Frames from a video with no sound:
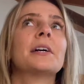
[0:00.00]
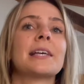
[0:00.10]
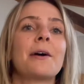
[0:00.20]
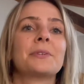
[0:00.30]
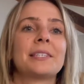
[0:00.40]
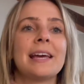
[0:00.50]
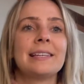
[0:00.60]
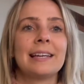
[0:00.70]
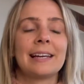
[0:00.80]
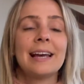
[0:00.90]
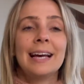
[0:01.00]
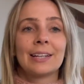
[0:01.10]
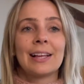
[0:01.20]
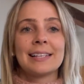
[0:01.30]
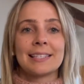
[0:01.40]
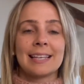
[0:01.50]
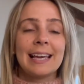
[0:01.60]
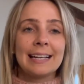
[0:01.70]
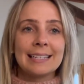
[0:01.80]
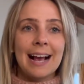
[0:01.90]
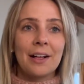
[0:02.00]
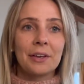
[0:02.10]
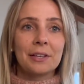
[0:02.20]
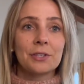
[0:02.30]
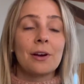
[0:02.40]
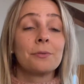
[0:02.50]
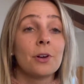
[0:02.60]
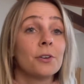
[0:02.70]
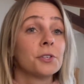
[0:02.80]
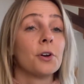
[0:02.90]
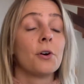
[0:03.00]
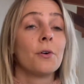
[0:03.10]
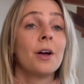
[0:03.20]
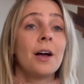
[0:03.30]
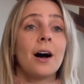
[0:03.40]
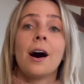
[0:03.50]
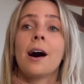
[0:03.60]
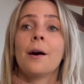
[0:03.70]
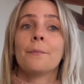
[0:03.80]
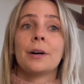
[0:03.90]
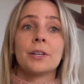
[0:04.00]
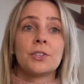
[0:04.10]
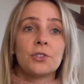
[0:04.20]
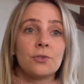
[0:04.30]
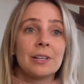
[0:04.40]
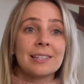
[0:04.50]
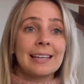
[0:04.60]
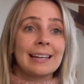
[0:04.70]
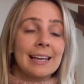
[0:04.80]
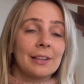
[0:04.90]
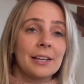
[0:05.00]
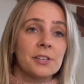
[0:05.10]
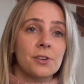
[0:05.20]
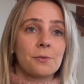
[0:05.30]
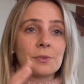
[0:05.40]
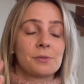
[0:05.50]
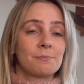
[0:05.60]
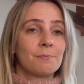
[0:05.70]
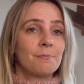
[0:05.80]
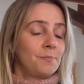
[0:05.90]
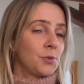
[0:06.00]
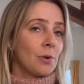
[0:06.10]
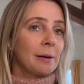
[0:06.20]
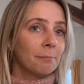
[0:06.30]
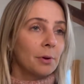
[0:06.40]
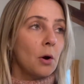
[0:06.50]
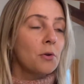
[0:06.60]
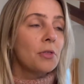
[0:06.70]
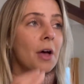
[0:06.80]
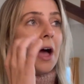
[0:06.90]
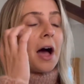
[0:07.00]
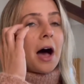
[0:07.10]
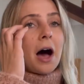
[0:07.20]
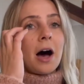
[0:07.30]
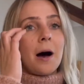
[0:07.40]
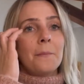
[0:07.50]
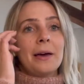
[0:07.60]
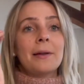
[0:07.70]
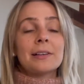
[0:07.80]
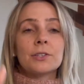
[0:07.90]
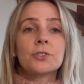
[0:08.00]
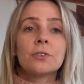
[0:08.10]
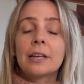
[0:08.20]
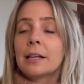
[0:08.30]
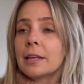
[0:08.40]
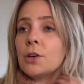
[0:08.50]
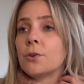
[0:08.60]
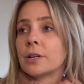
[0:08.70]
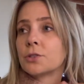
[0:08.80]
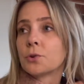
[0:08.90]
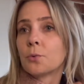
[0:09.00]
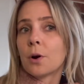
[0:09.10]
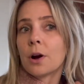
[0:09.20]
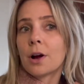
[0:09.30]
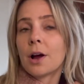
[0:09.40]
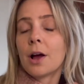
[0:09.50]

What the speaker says: I was taking classes in Italian. So I was also a student in Italy. So I was doing both. And as a student in Italy, you get to work